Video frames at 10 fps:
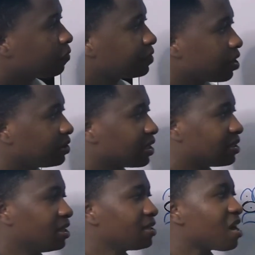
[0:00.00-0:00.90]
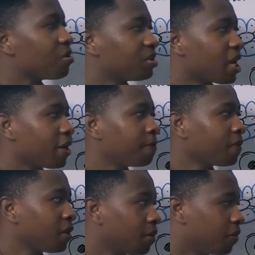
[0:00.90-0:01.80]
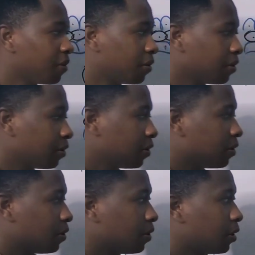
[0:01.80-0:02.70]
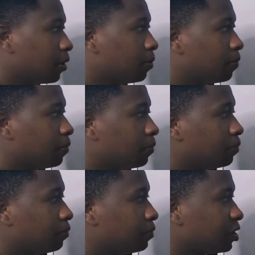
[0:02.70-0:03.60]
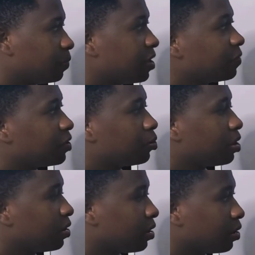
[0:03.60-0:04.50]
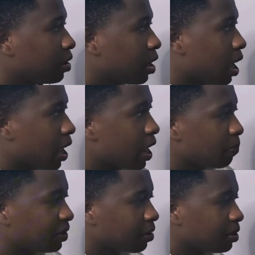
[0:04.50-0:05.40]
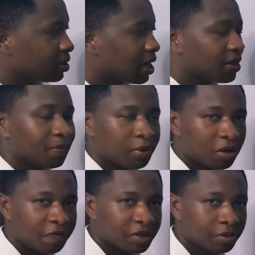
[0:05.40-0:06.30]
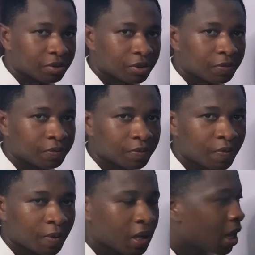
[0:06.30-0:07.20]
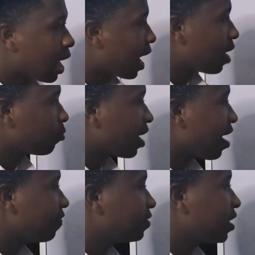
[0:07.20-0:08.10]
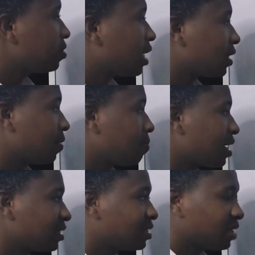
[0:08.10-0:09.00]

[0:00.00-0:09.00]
of cells that sit outside the space between the epidermis and the blood vessels. And we have cells like the mast